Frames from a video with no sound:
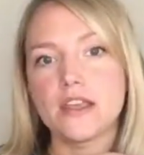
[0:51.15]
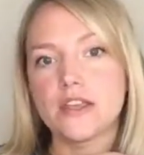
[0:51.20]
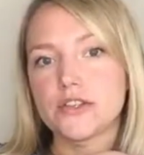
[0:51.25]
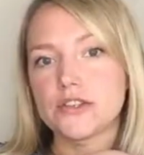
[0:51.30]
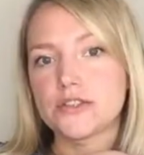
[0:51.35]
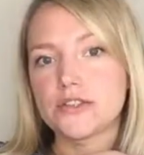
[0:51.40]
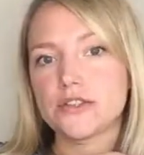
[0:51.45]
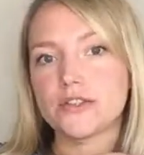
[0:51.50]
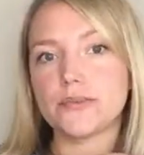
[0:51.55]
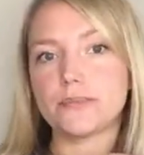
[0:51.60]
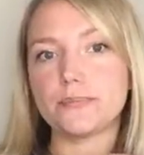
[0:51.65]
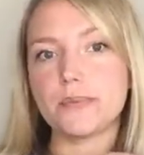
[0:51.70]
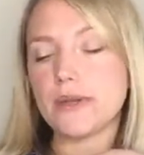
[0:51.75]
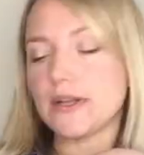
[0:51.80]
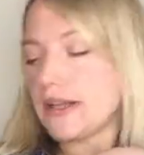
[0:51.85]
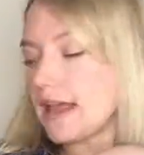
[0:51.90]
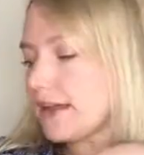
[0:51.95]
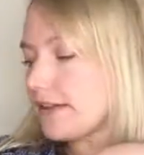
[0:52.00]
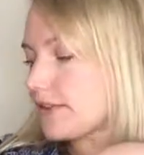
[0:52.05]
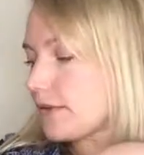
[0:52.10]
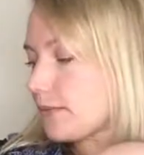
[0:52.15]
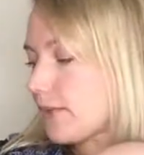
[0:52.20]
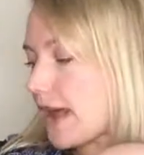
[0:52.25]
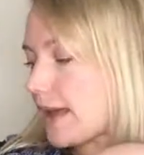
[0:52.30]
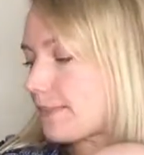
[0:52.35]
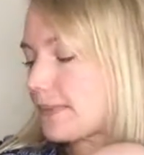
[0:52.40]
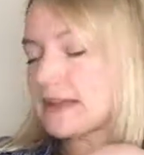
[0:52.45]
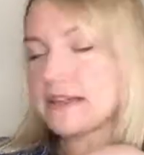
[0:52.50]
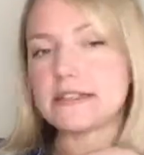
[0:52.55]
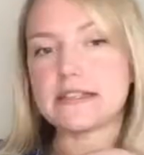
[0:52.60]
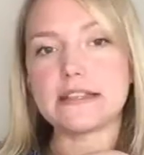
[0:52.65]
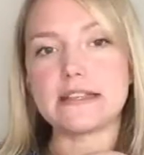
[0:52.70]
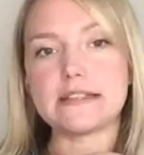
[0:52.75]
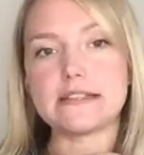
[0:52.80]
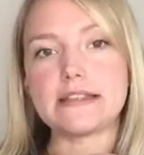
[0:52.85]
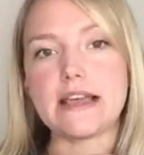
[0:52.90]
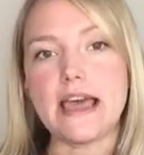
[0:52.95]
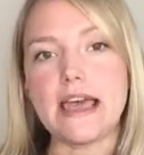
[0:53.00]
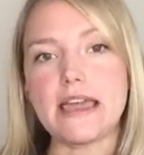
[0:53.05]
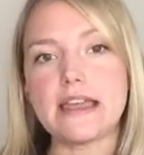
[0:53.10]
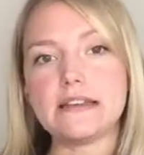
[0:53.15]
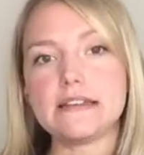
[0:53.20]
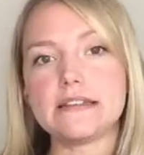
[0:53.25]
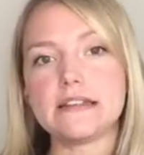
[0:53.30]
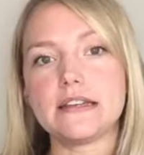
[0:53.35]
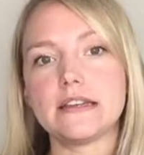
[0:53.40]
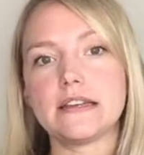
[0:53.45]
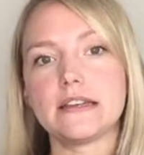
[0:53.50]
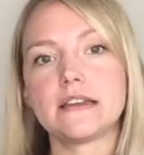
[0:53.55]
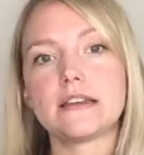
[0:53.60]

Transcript: So pull out the webbing to the side,